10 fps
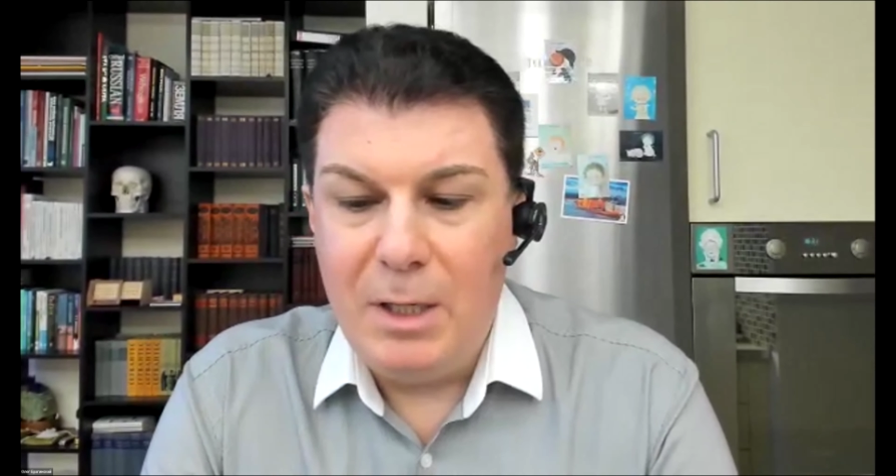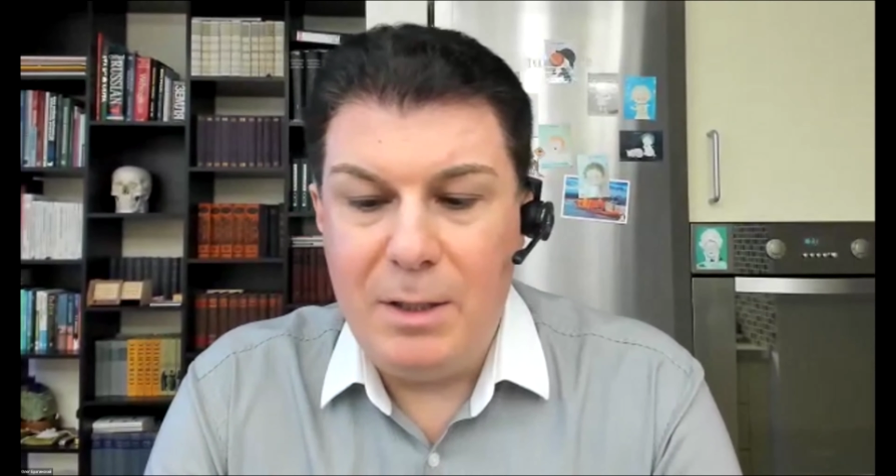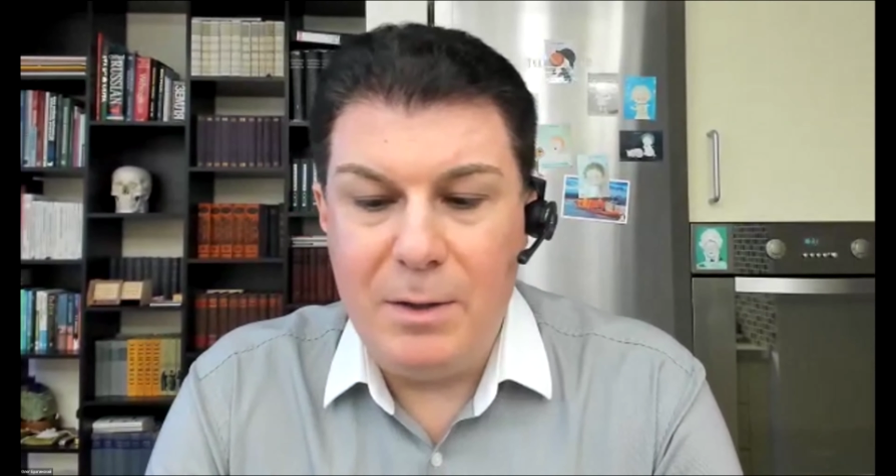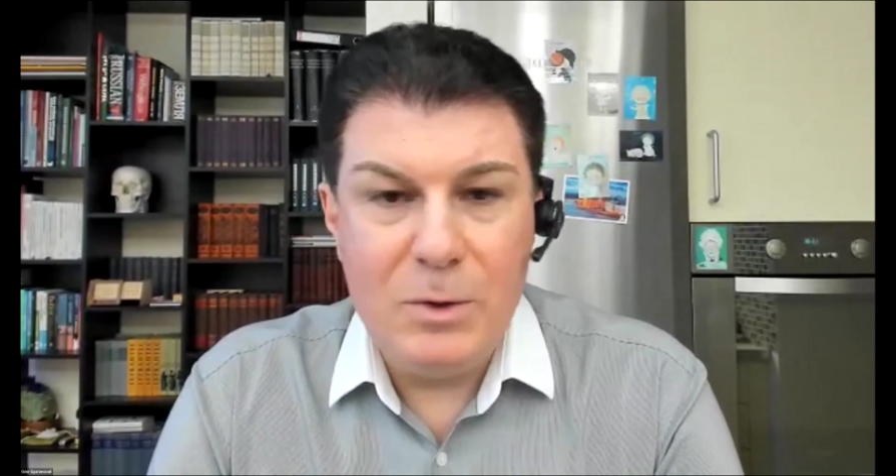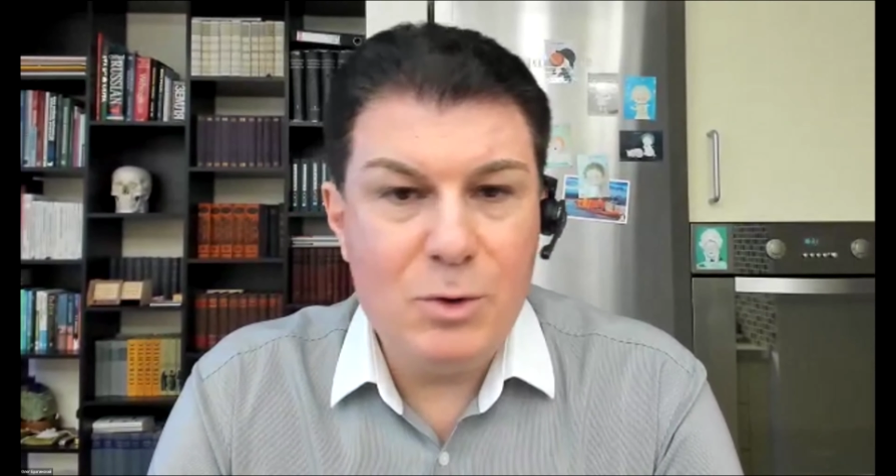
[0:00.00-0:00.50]

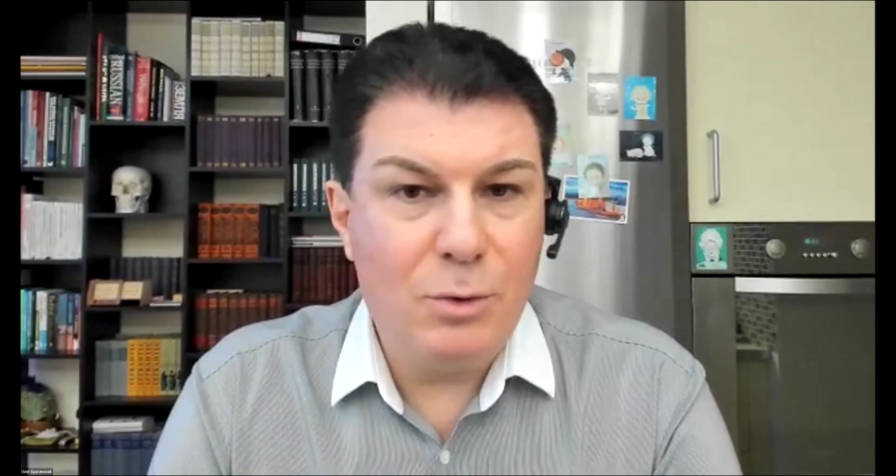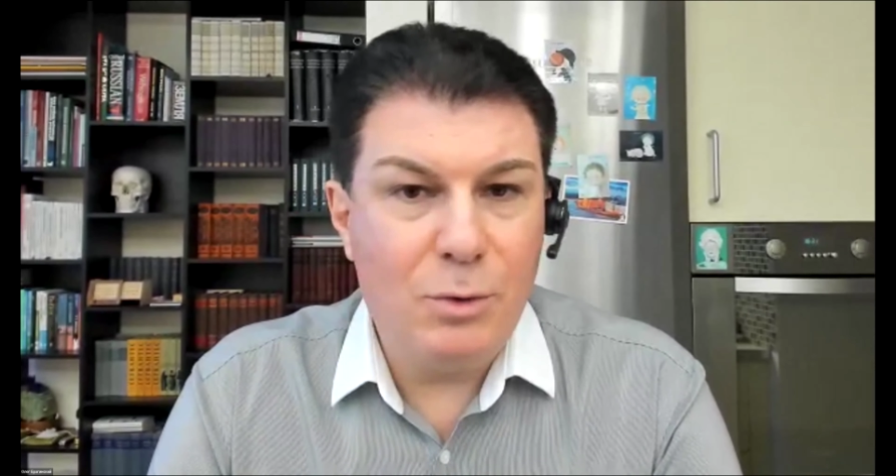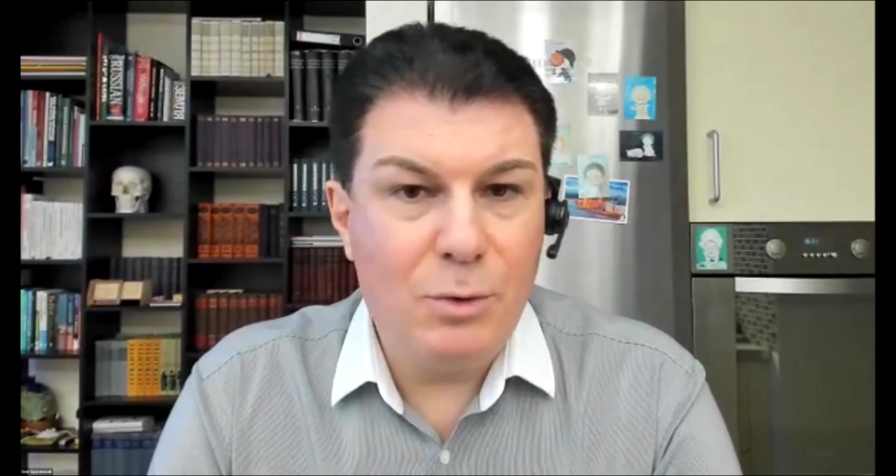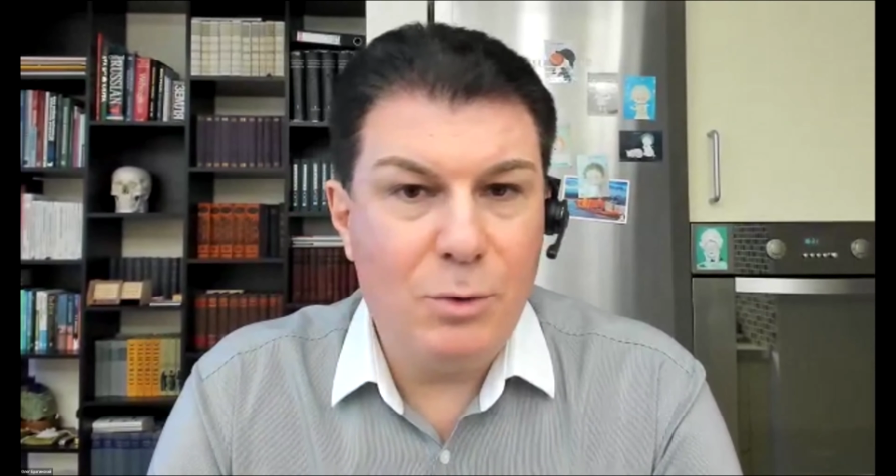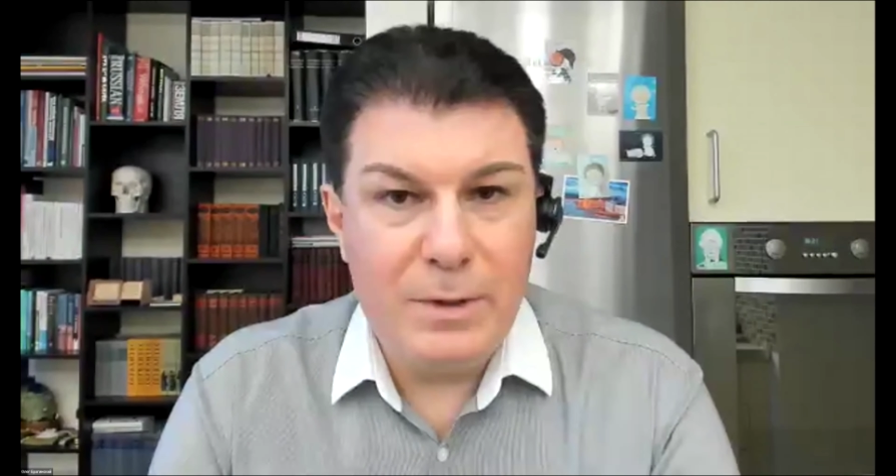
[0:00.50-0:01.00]
we should
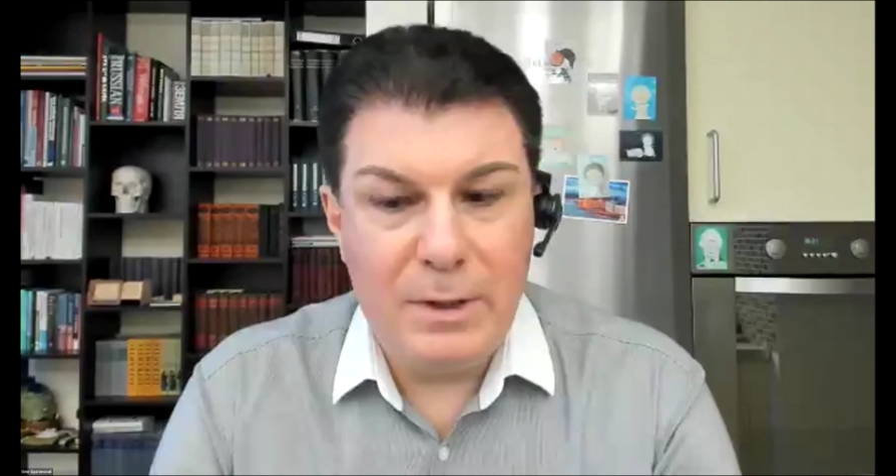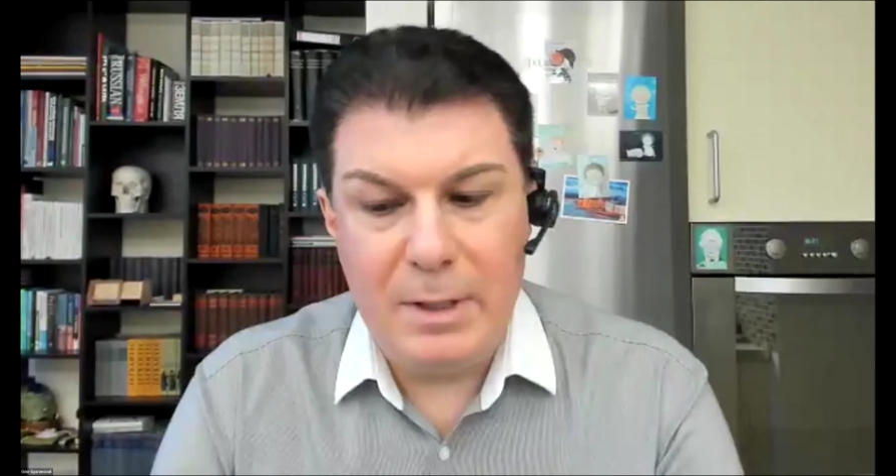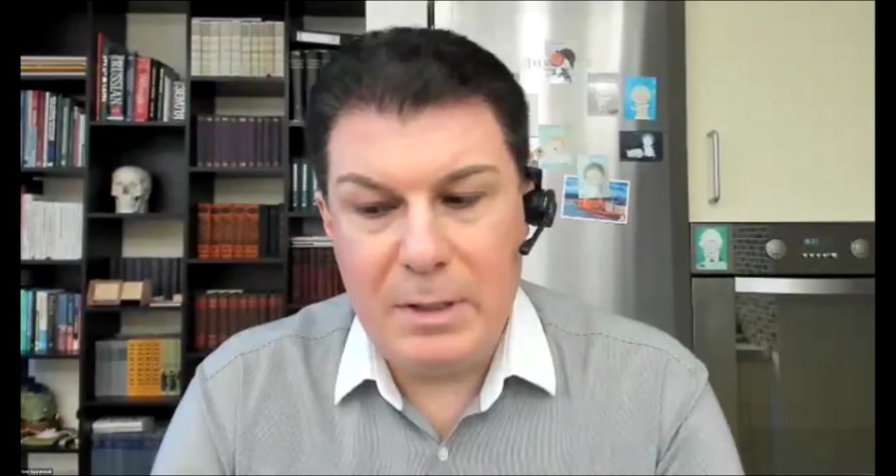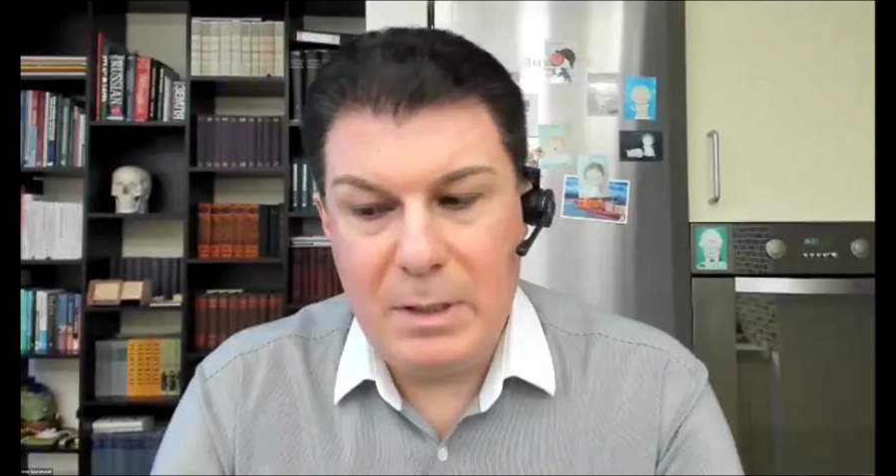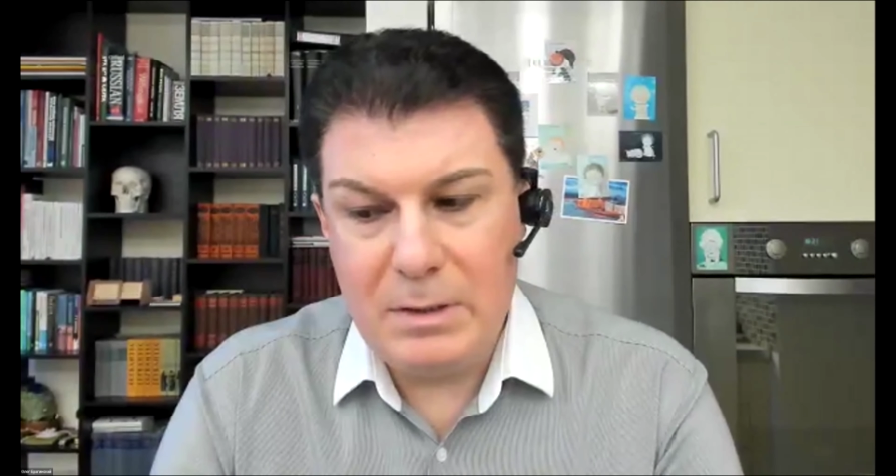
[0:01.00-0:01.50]
know that
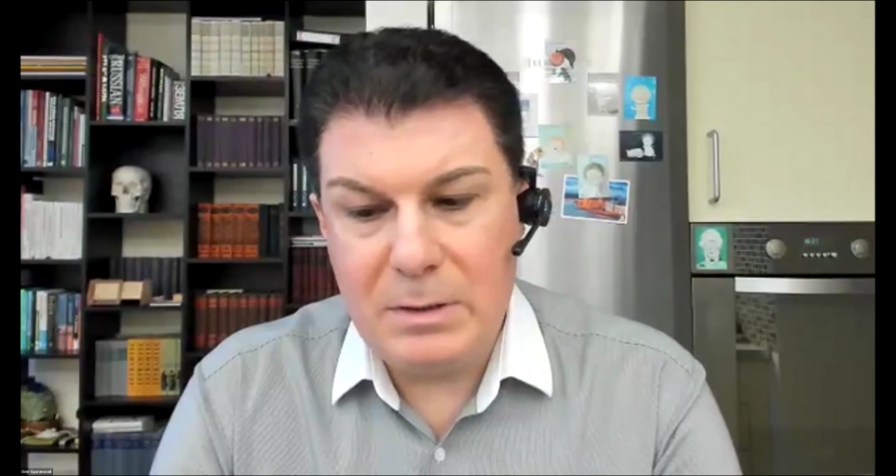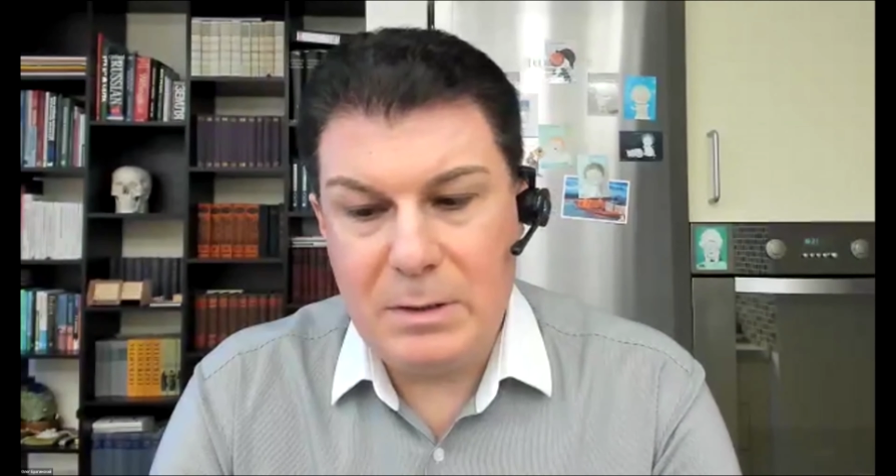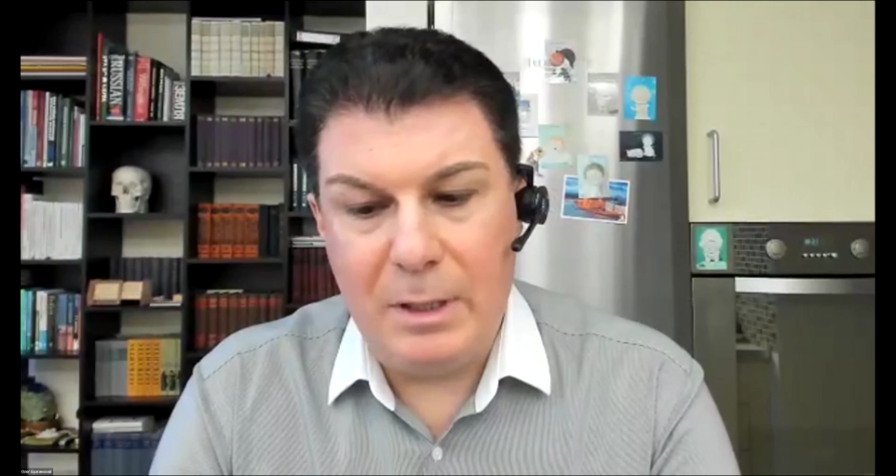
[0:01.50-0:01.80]
this